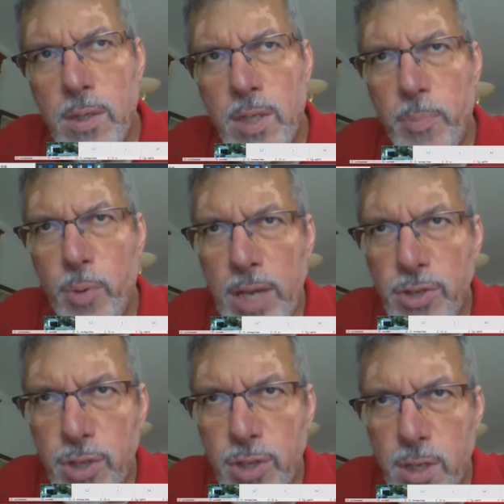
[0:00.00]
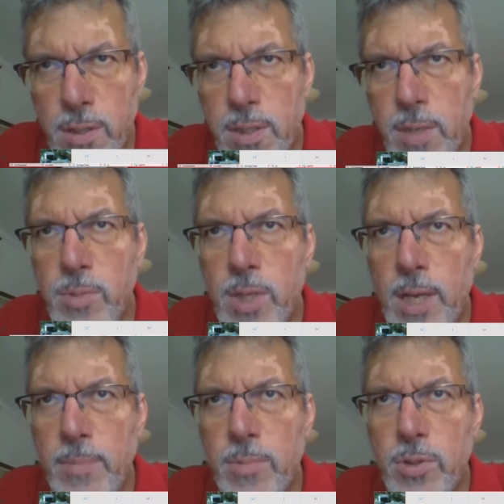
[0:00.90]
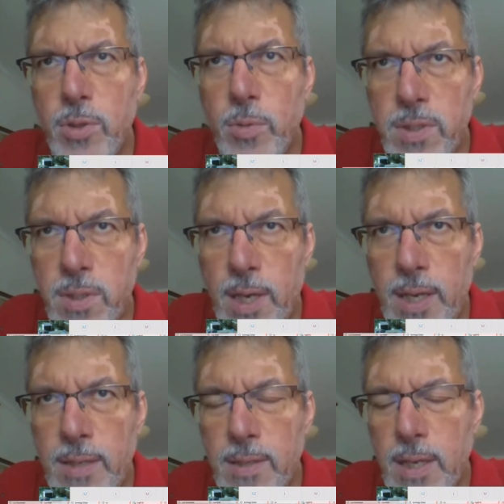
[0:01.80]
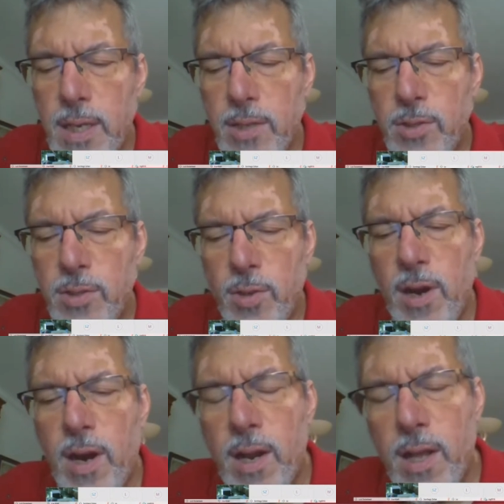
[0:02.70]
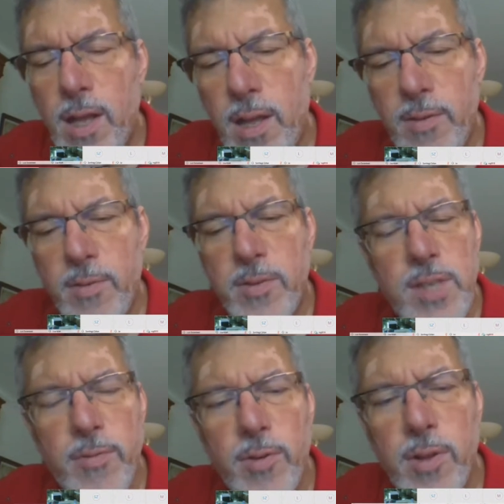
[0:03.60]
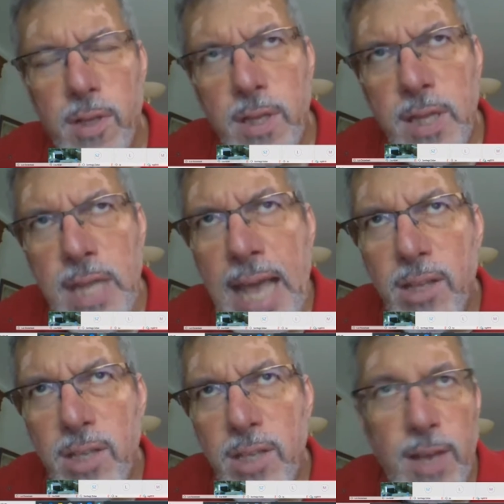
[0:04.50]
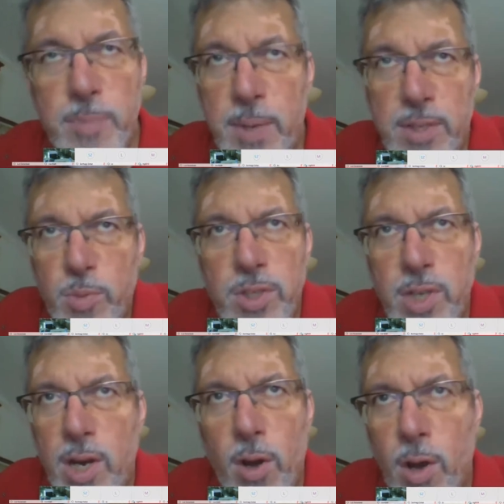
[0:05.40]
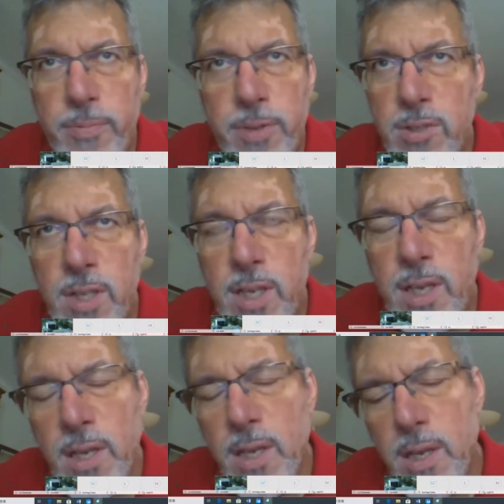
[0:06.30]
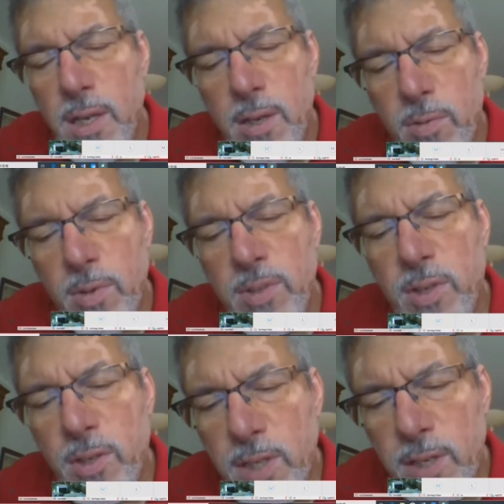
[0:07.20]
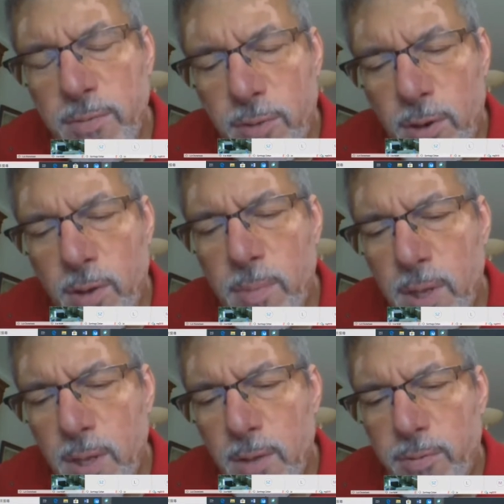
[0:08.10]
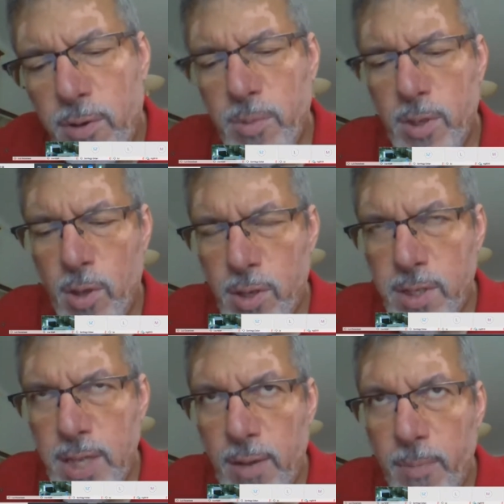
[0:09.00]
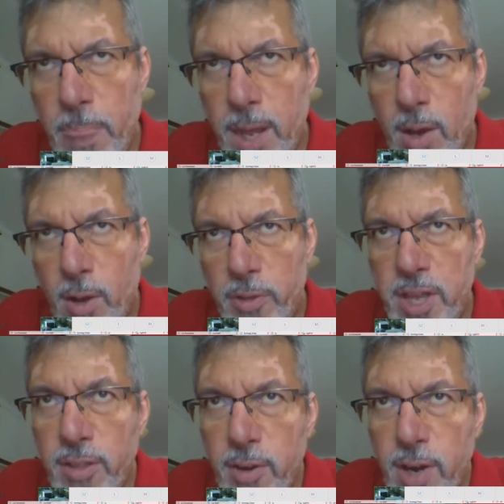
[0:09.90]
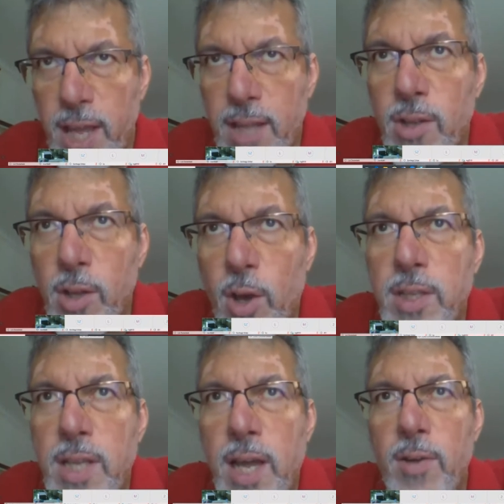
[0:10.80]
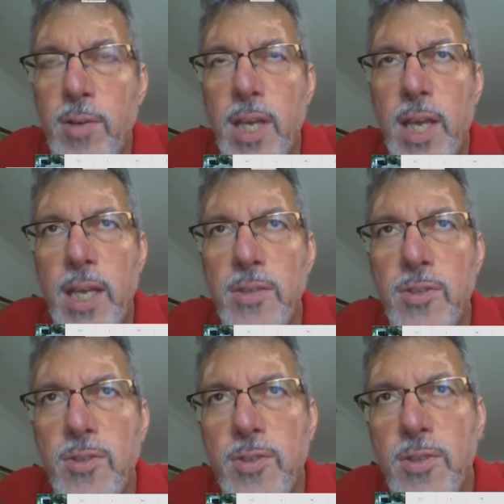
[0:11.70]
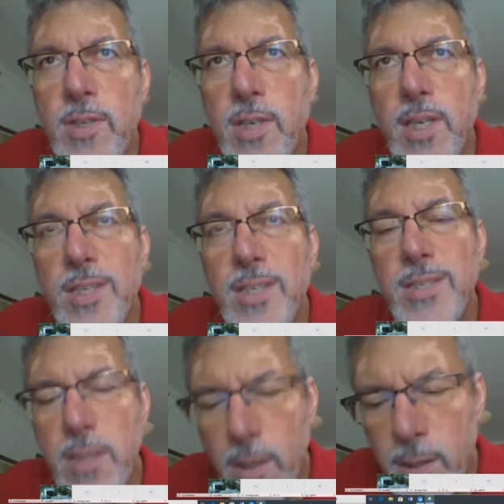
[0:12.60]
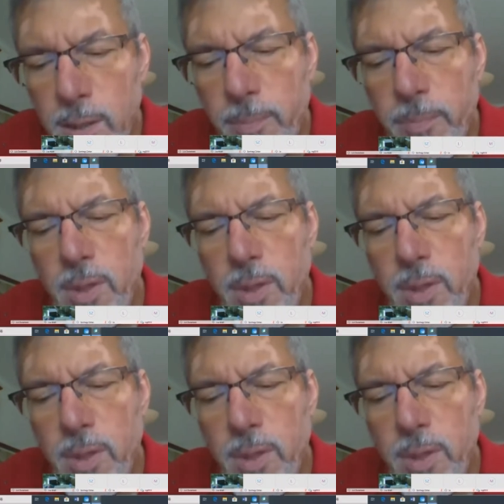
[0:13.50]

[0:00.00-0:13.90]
depression, sometimes suicide. So there are several negative aspects which are obviously resulting from the lockdown. On the other hand, the lockdown is still